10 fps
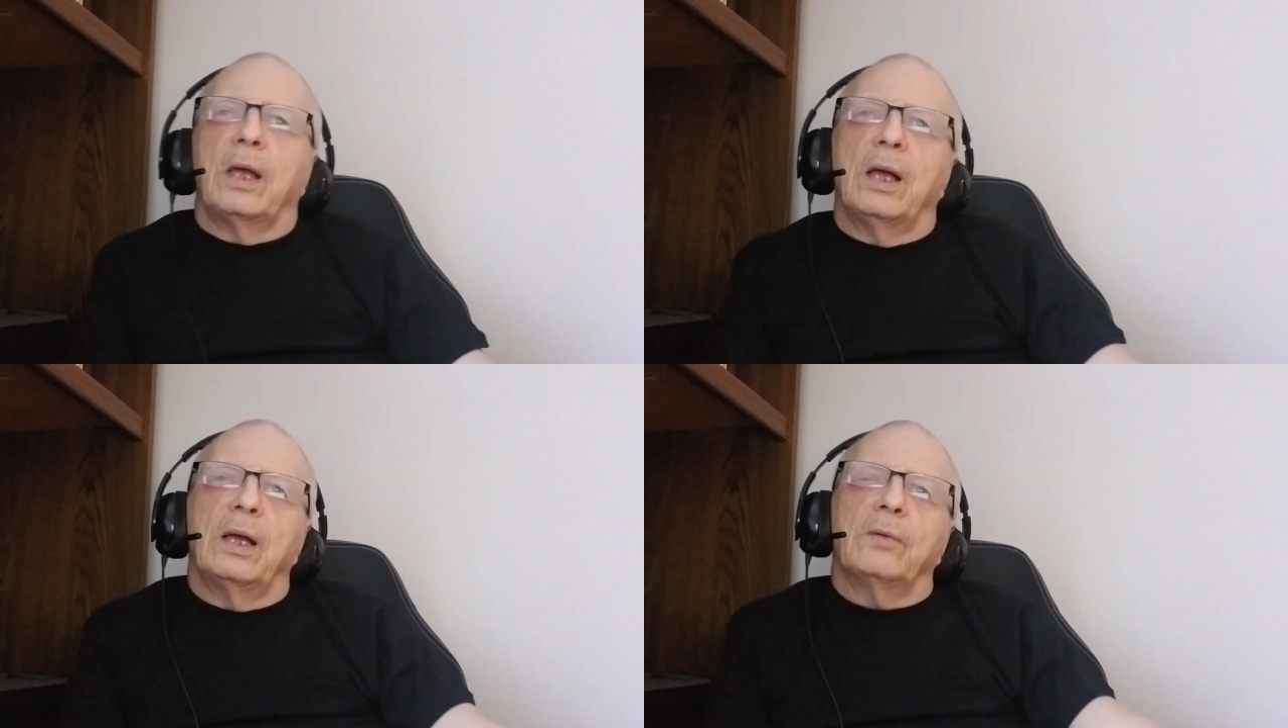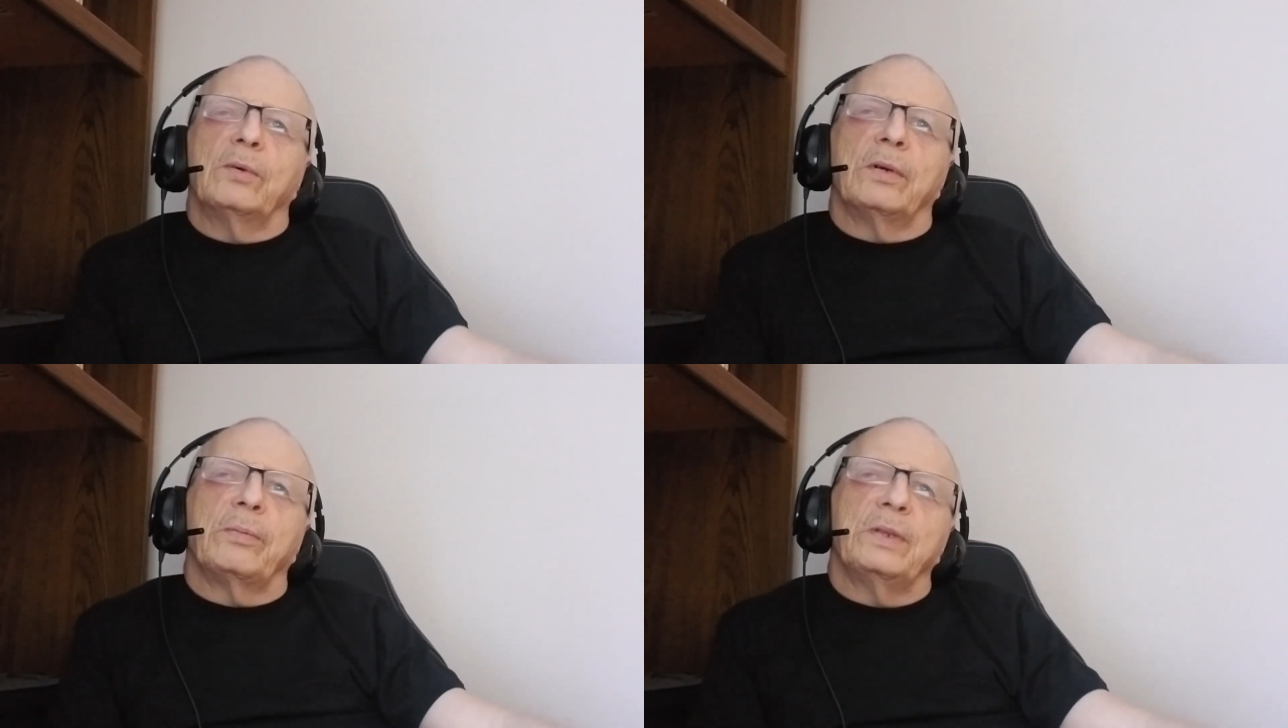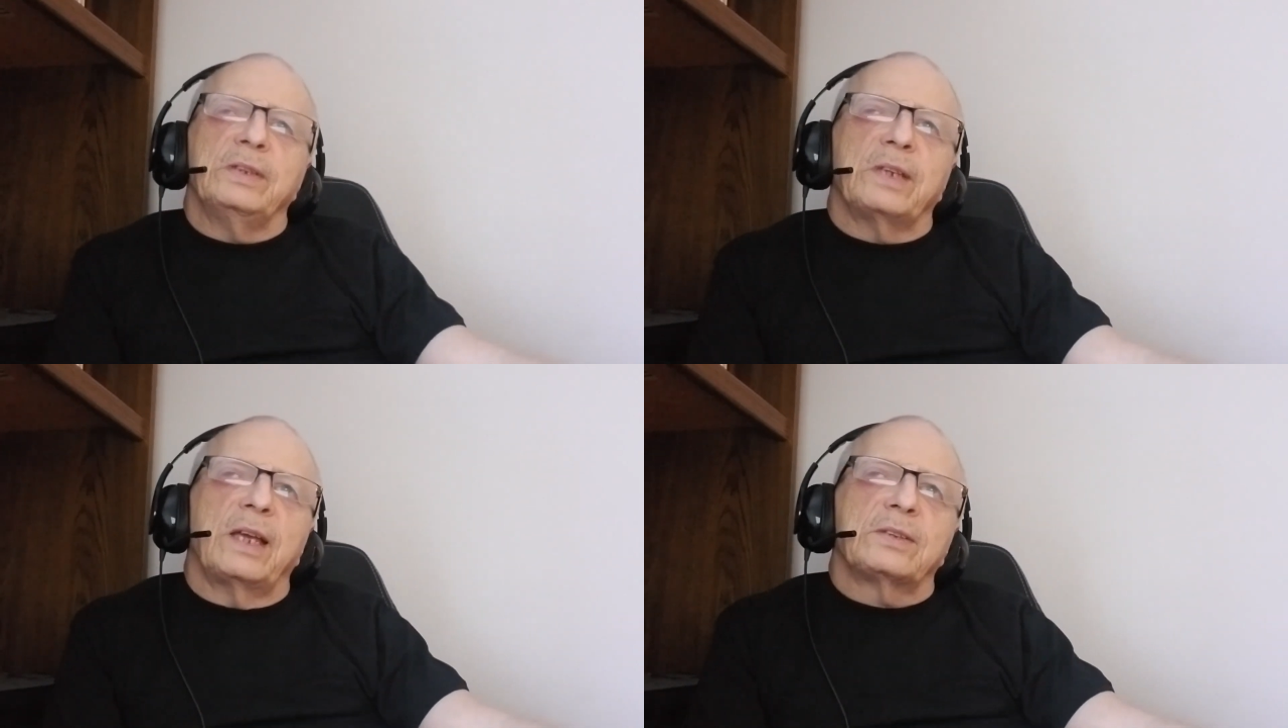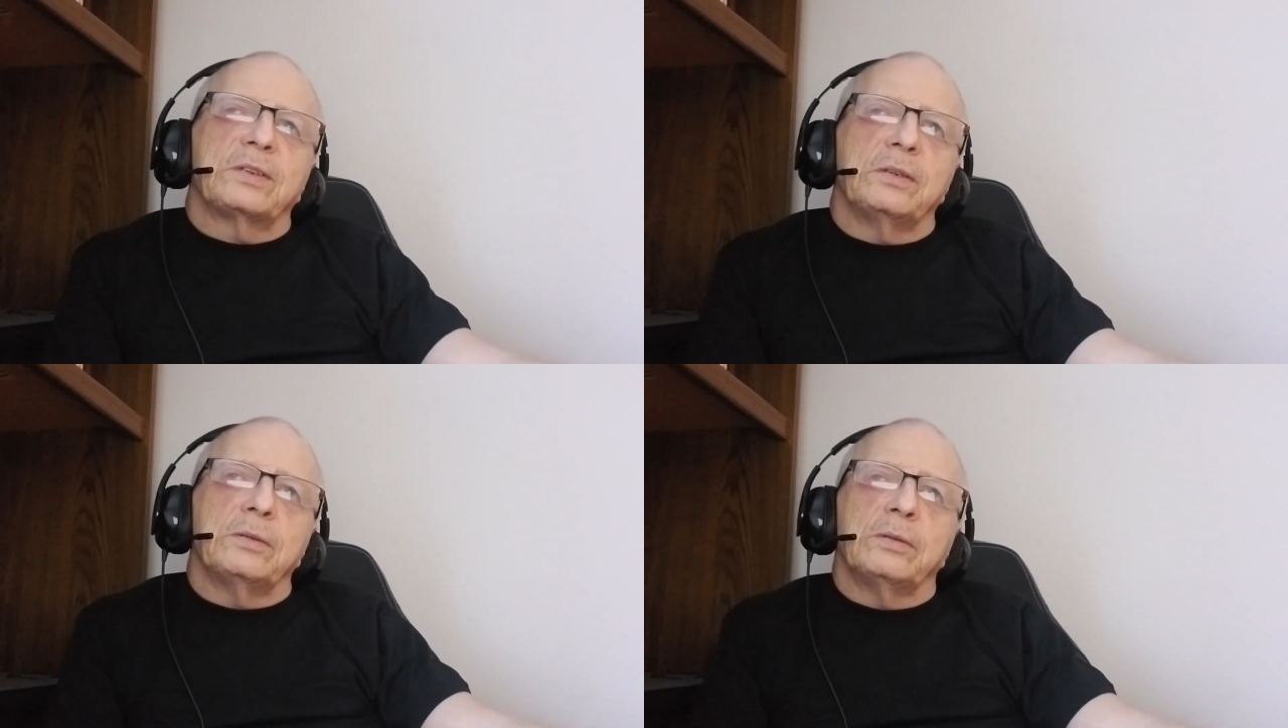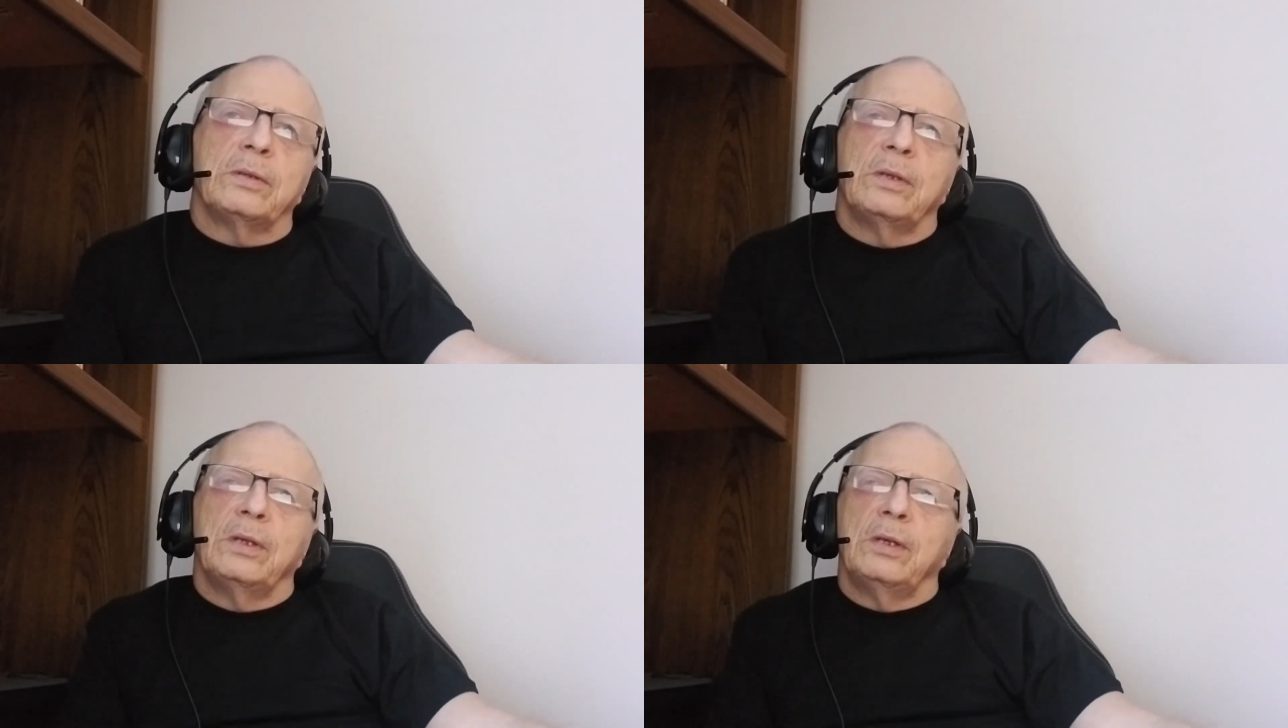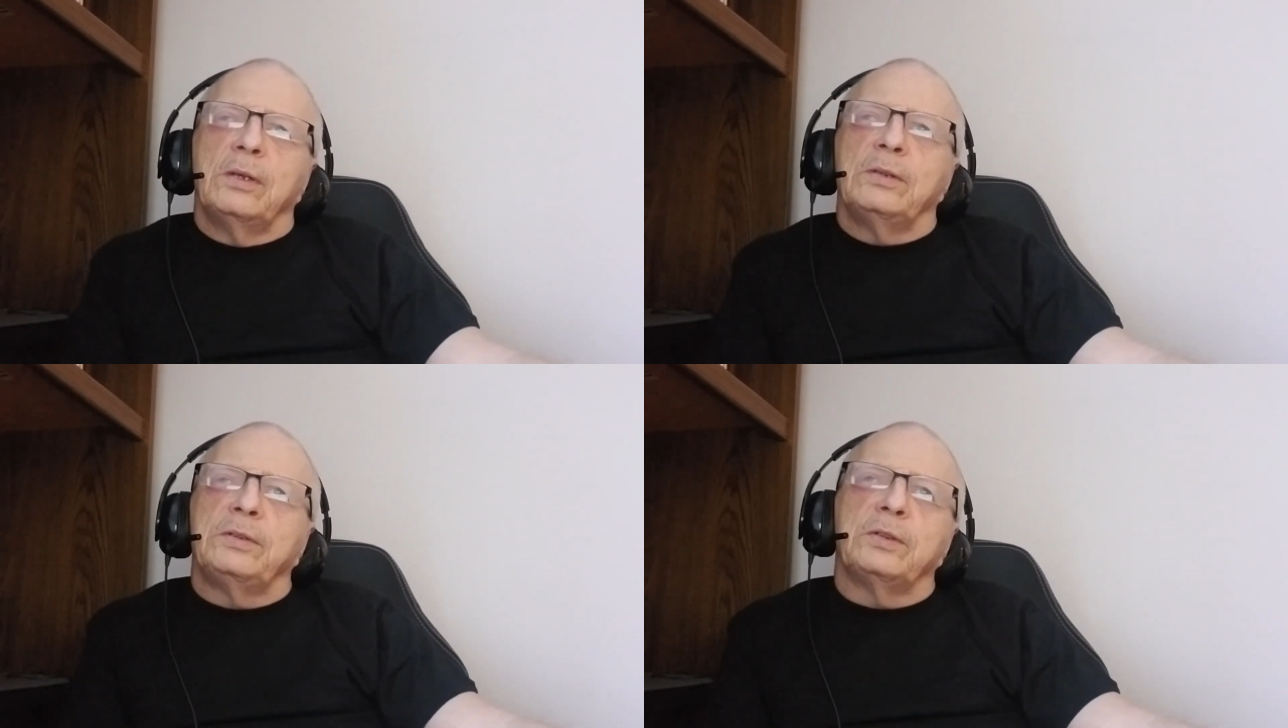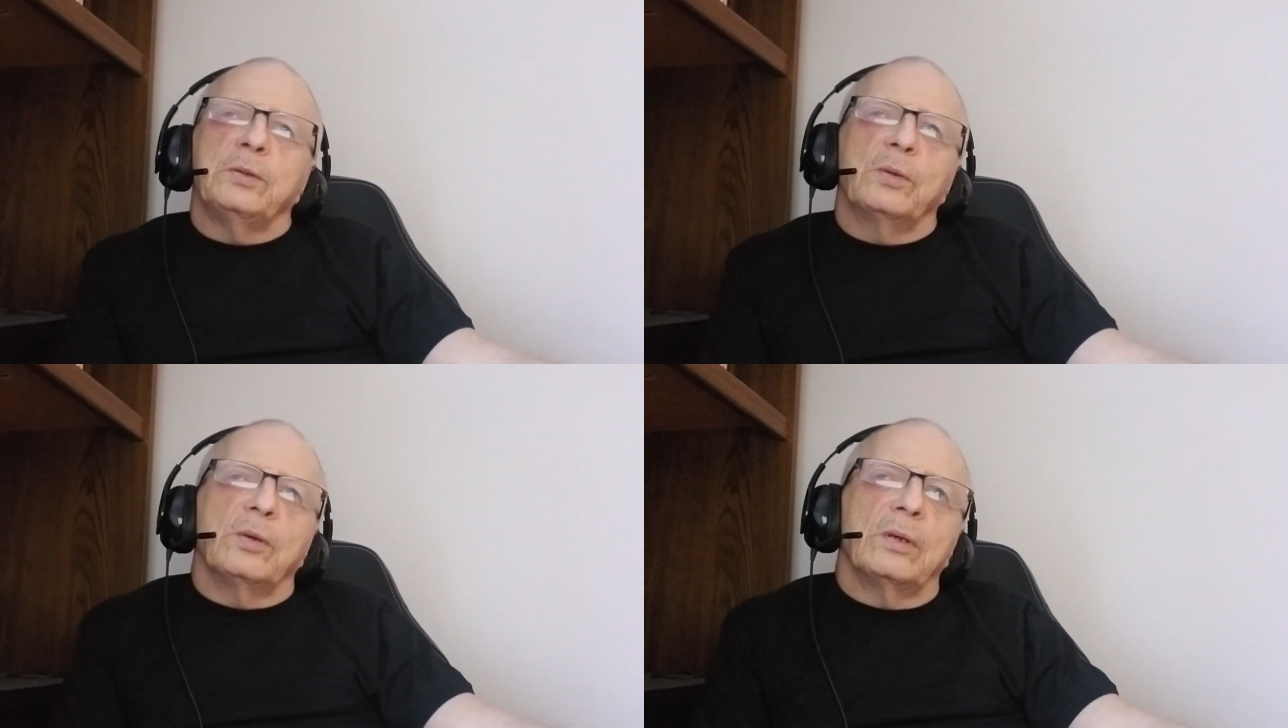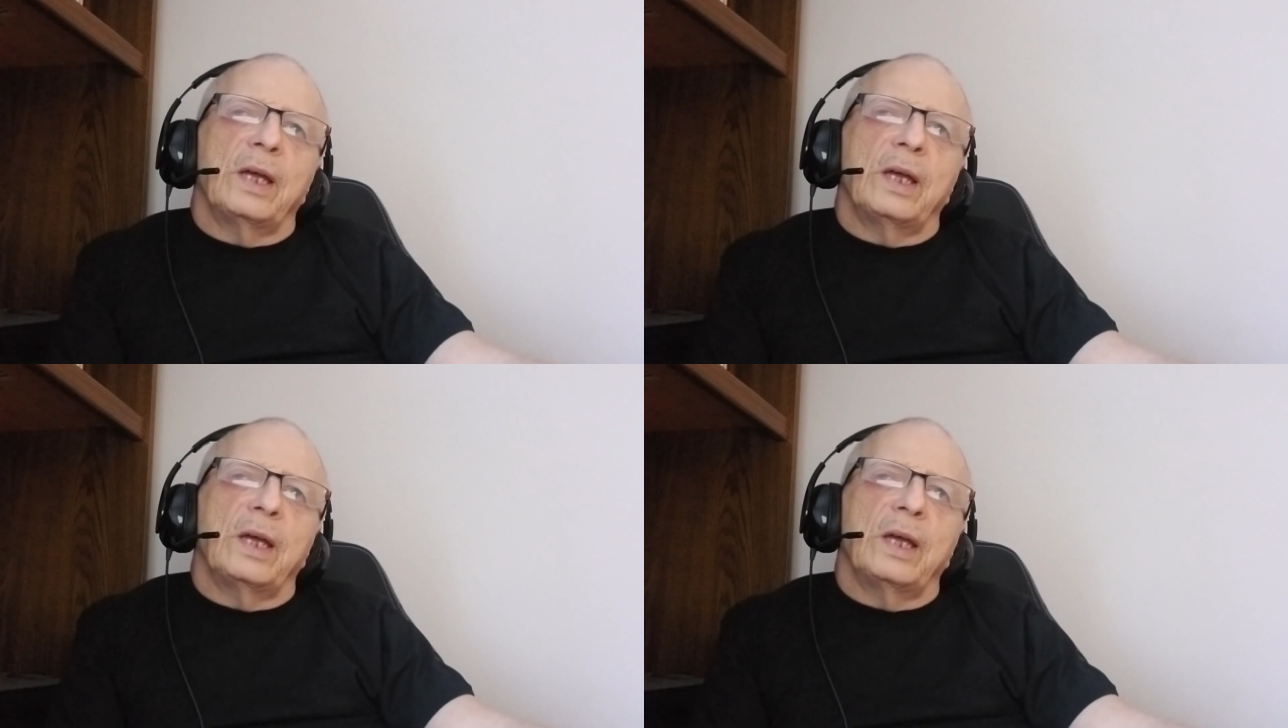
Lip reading: I want to please ask you to